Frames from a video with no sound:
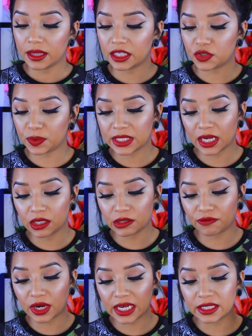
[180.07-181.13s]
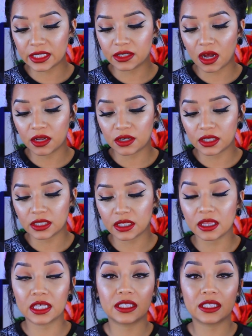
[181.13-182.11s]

This retails for $18.